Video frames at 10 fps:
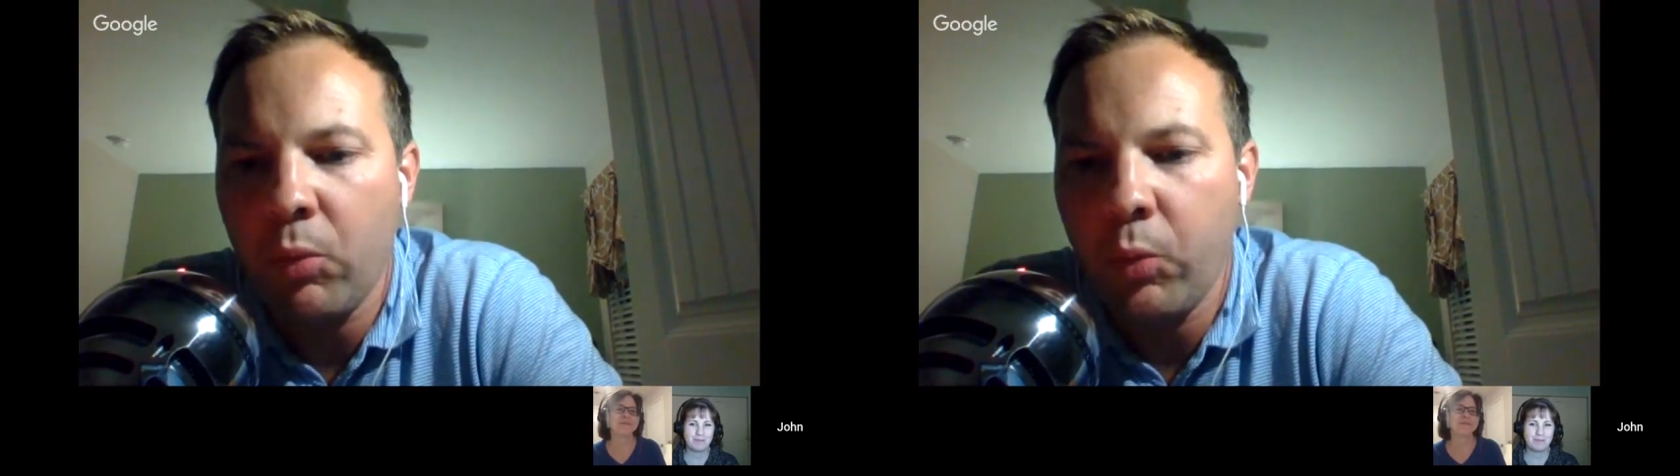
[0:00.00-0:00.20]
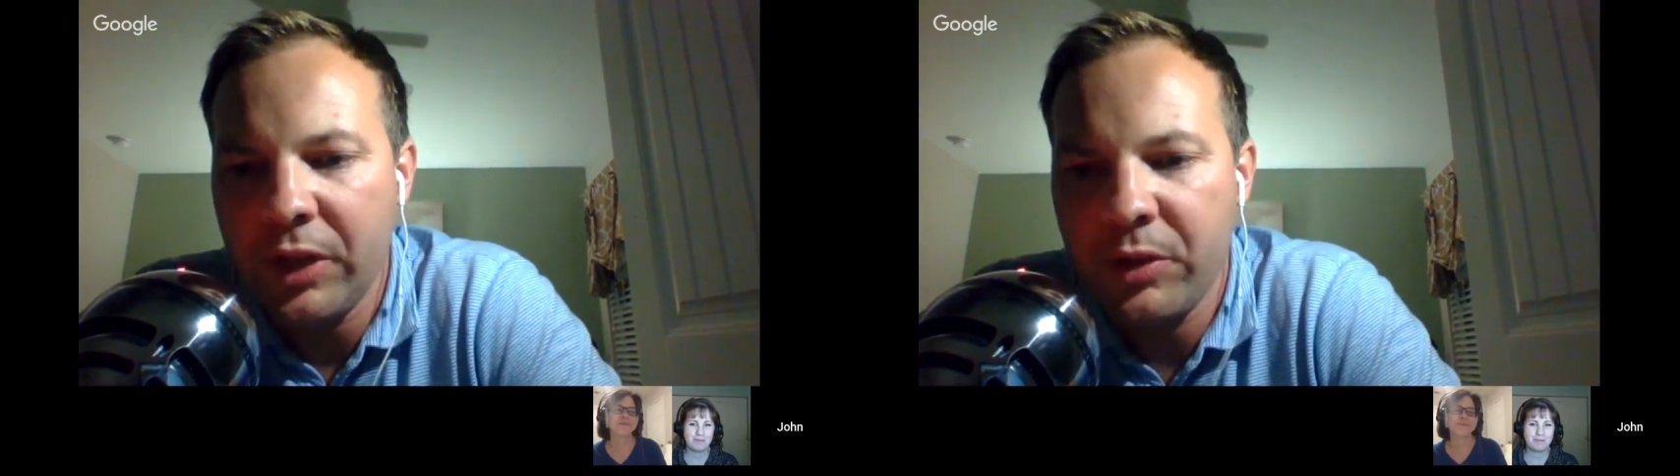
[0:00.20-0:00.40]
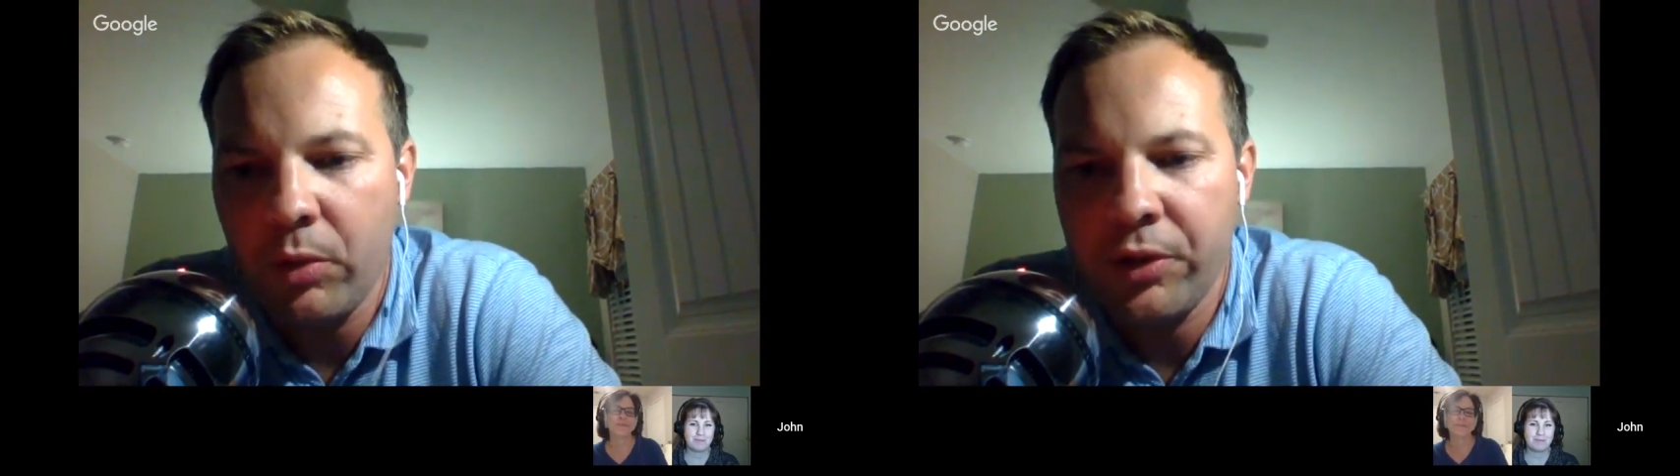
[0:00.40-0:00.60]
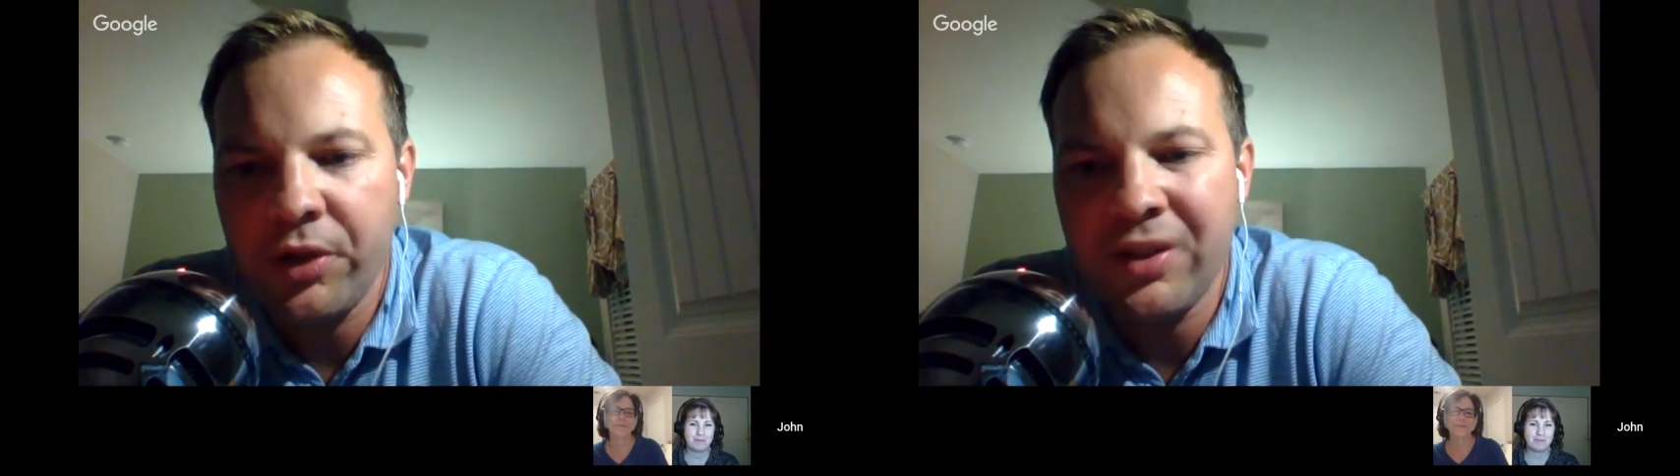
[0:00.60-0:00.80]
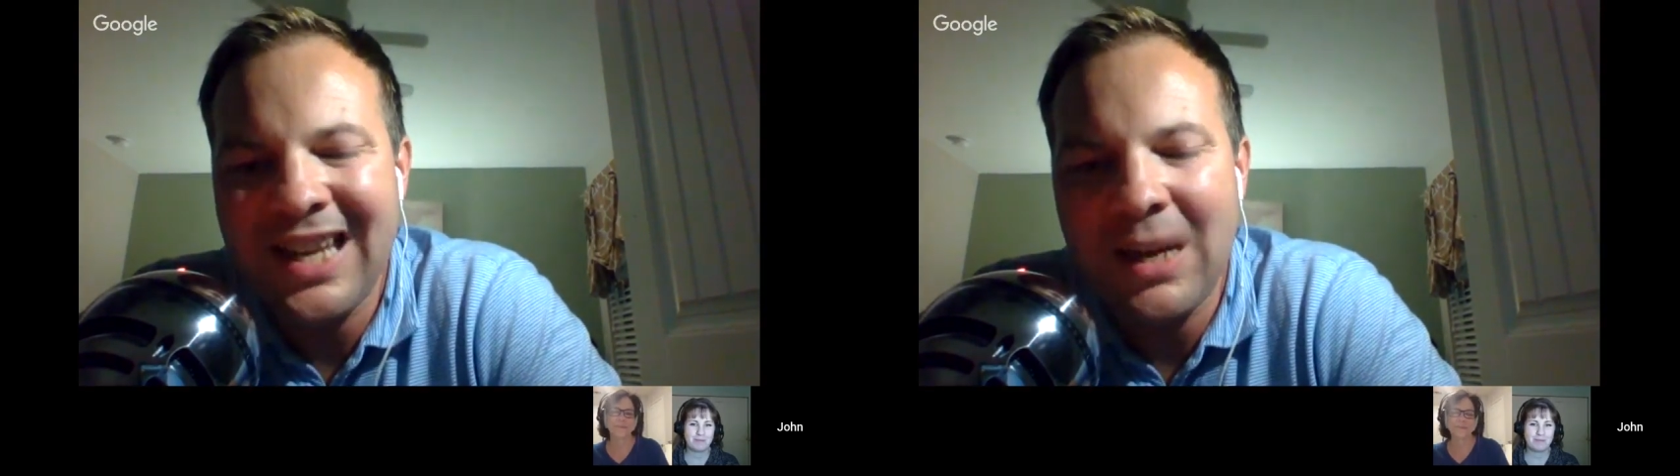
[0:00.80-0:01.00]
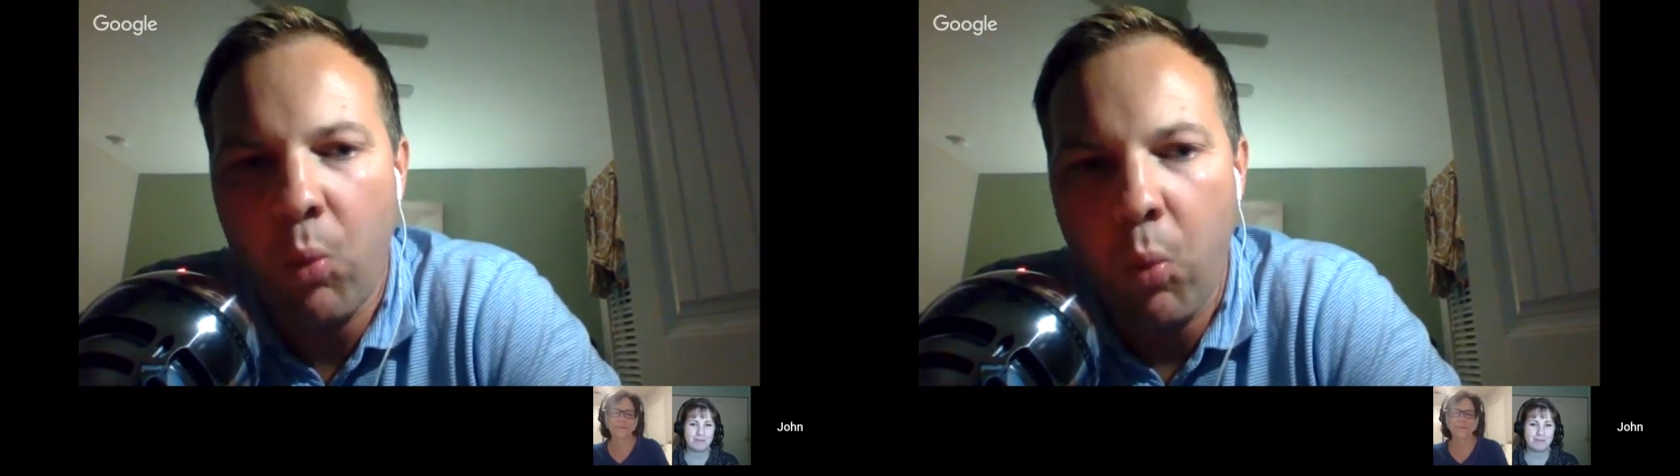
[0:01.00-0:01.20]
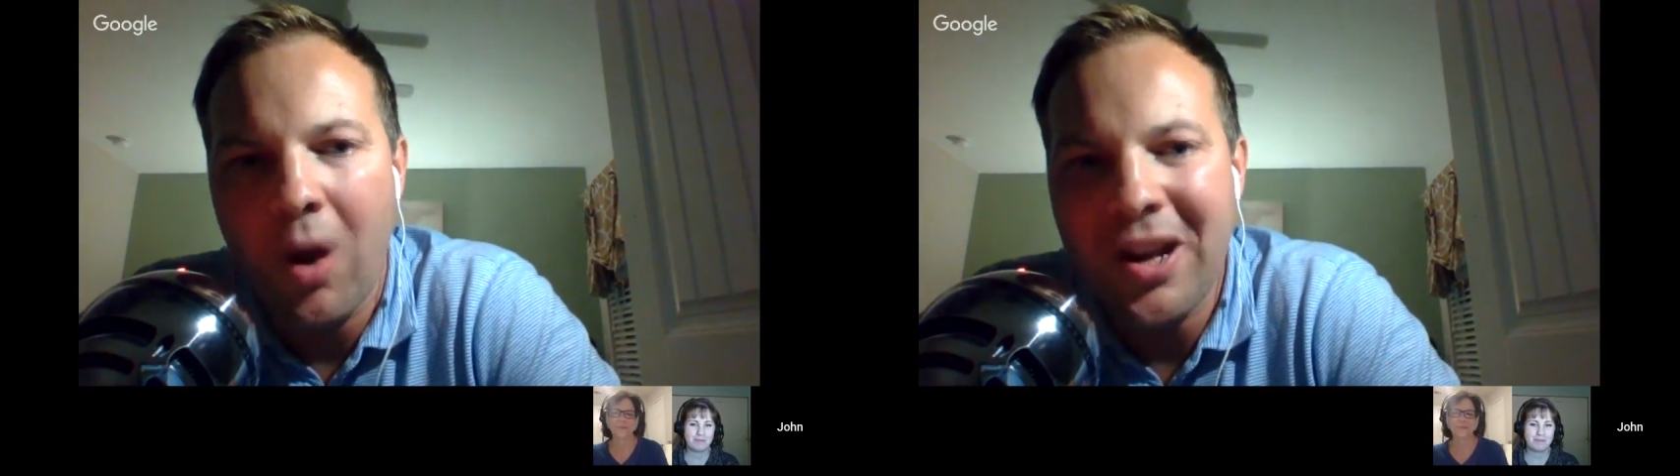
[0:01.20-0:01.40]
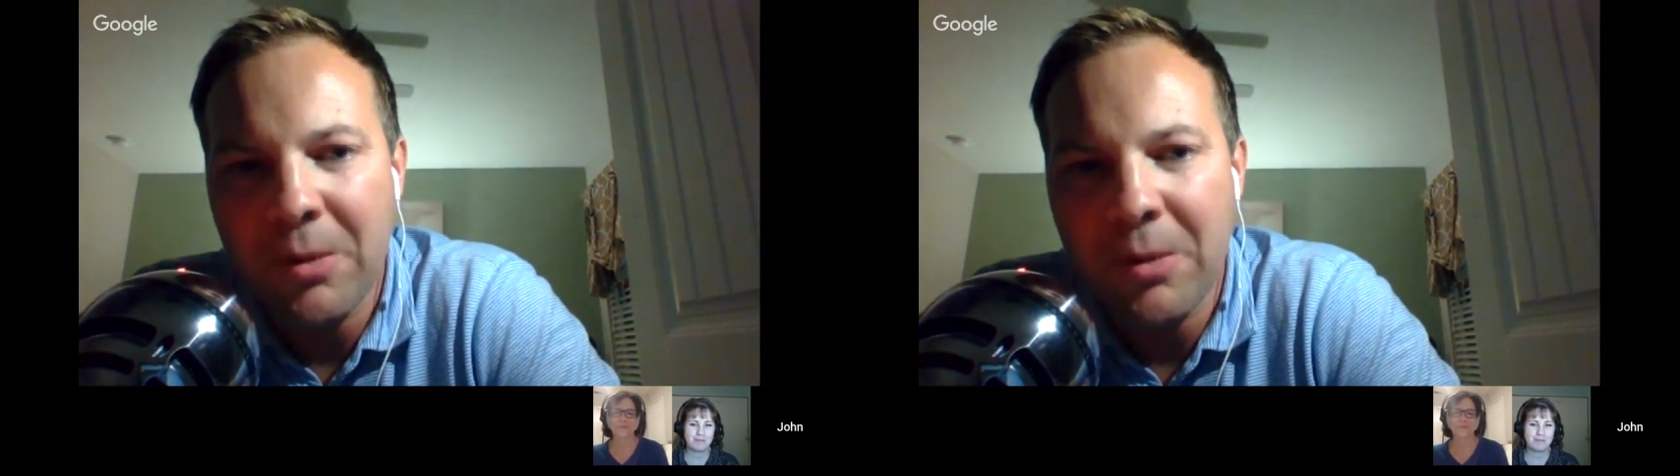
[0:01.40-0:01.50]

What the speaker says: resources in one